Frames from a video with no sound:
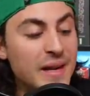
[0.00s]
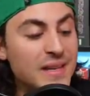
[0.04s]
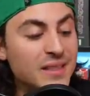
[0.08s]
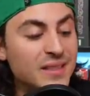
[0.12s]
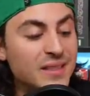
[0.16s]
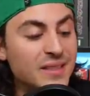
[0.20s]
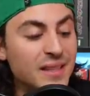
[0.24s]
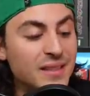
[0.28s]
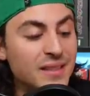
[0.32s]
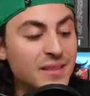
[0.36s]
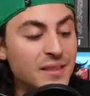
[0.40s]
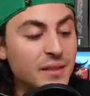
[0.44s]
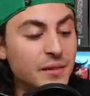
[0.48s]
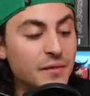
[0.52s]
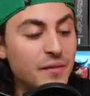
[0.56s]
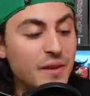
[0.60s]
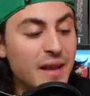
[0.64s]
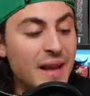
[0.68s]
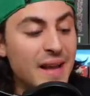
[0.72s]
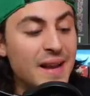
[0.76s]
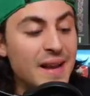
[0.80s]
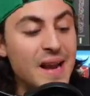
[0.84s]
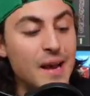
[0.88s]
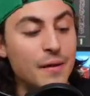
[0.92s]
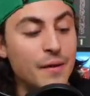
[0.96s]
incentive,
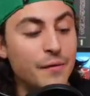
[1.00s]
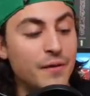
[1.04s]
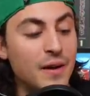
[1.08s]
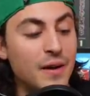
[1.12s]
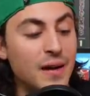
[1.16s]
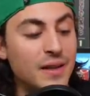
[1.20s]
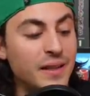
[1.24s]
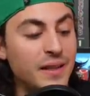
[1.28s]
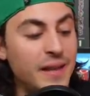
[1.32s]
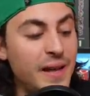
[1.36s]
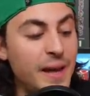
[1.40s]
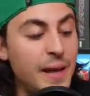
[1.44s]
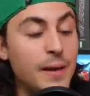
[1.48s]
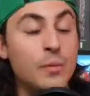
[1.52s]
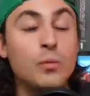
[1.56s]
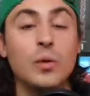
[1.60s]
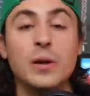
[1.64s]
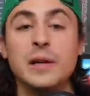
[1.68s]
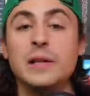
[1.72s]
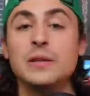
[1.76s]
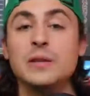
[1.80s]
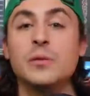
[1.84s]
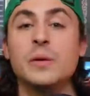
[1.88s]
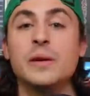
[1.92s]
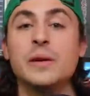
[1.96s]
and now finally a 1
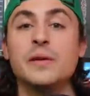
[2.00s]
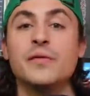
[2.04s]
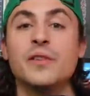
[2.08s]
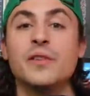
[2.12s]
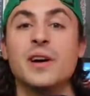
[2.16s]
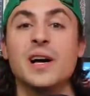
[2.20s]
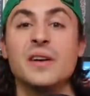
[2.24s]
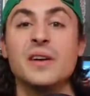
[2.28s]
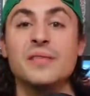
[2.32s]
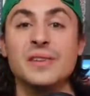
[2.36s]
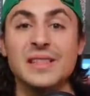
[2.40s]
in 25